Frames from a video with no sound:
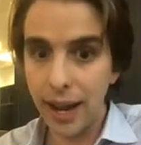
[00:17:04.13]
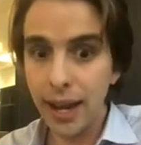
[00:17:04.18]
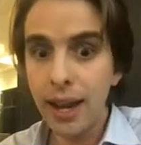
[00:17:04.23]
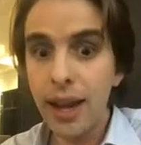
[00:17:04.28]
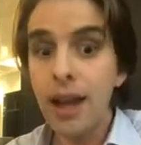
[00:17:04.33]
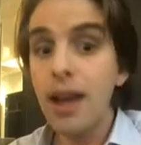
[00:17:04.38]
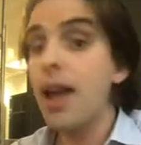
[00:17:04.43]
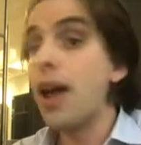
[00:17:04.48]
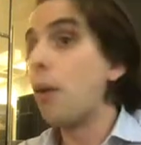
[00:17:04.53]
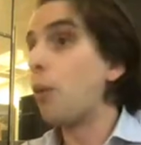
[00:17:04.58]
And
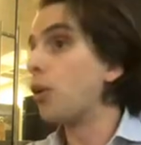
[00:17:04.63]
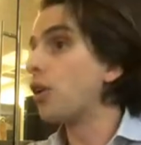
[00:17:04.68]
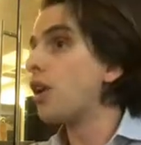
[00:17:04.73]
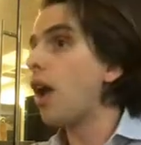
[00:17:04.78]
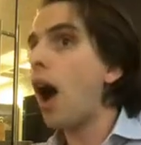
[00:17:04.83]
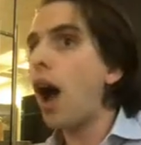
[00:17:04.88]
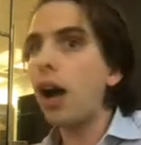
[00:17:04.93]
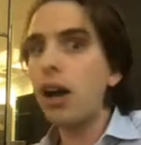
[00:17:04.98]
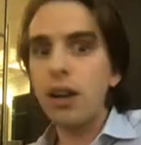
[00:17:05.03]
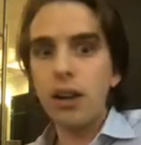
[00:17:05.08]
we're
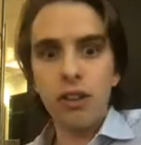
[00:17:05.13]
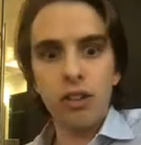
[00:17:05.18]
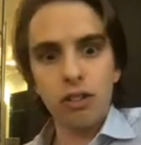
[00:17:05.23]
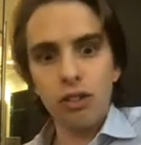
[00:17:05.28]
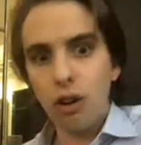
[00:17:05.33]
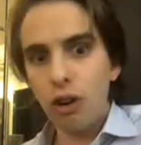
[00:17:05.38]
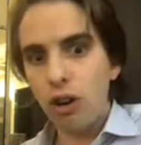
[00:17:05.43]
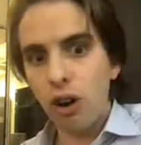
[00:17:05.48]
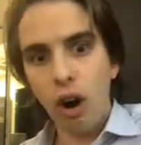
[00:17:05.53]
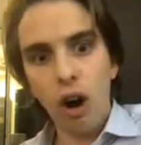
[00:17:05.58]
not going to
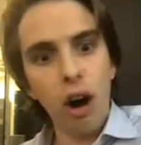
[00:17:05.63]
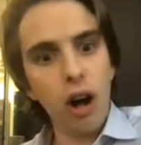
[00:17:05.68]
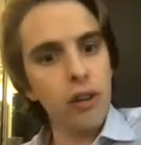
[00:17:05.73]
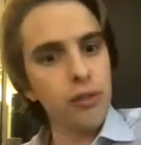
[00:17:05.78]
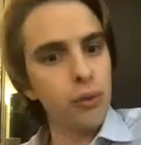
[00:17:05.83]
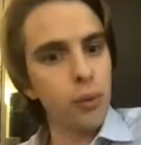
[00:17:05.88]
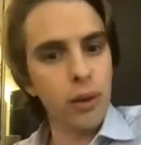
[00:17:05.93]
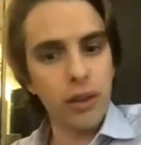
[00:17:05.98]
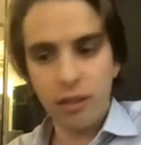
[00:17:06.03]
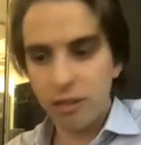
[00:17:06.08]
start
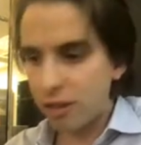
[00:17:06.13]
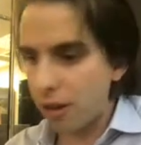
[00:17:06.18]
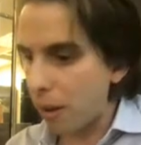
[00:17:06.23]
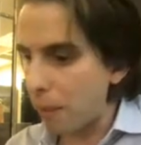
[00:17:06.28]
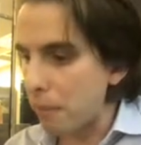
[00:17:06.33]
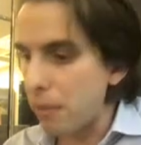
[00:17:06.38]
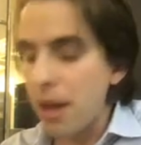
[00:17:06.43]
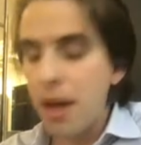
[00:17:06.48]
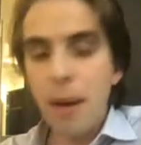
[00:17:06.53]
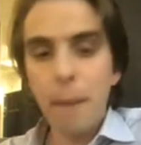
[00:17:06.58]
off with
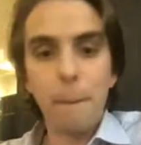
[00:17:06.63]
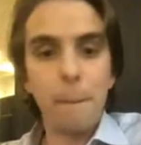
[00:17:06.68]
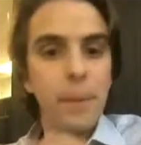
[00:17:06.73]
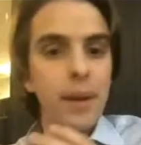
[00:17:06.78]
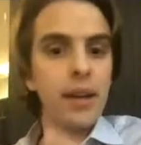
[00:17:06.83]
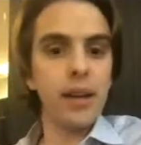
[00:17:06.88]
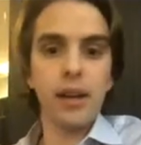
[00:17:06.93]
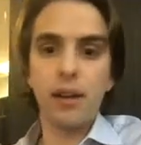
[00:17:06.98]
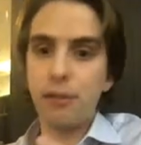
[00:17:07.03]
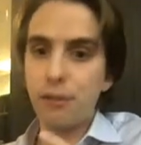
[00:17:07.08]
some
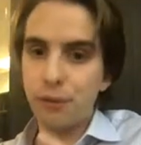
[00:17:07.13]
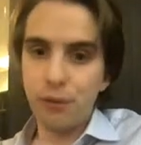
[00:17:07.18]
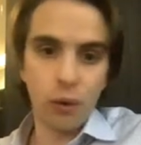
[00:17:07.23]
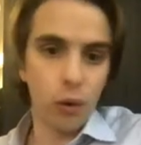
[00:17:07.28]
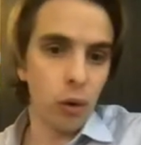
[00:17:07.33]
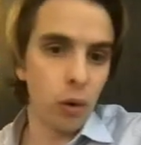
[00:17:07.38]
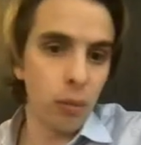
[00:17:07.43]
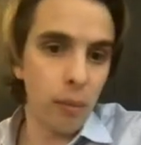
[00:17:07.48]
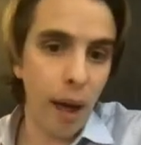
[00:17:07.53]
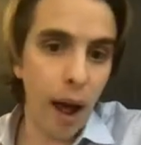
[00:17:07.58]
big
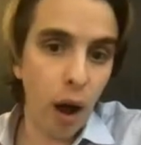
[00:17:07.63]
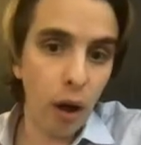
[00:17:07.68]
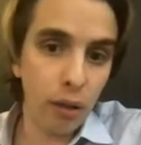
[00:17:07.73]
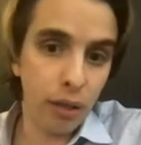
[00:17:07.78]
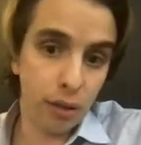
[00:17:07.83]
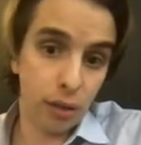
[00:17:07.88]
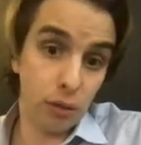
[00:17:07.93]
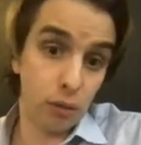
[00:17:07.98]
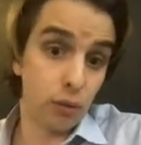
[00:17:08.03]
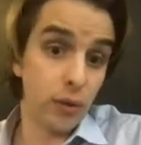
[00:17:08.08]
full
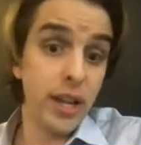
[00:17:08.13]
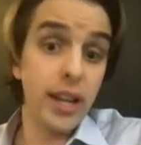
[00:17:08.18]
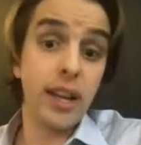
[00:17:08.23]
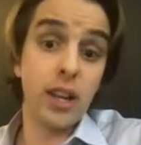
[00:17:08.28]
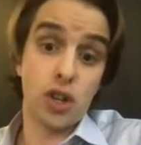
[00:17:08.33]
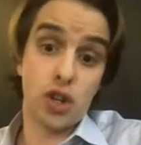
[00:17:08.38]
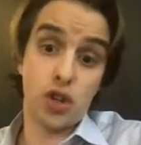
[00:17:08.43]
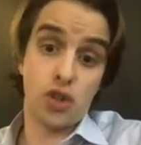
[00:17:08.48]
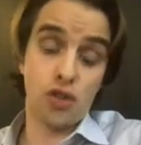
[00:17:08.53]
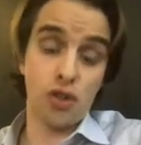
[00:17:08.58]
mouth
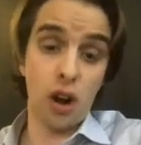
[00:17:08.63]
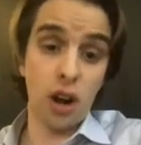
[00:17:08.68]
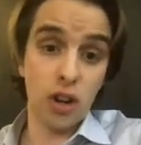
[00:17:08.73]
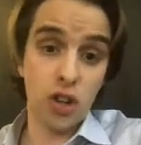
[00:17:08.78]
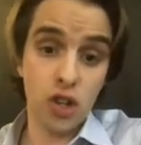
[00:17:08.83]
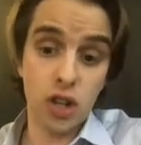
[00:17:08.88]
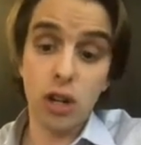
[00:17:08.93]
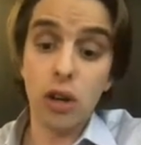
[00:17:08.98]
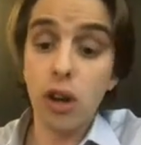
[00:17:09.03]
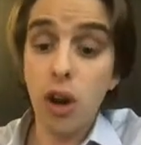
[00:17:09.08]
reconstruction.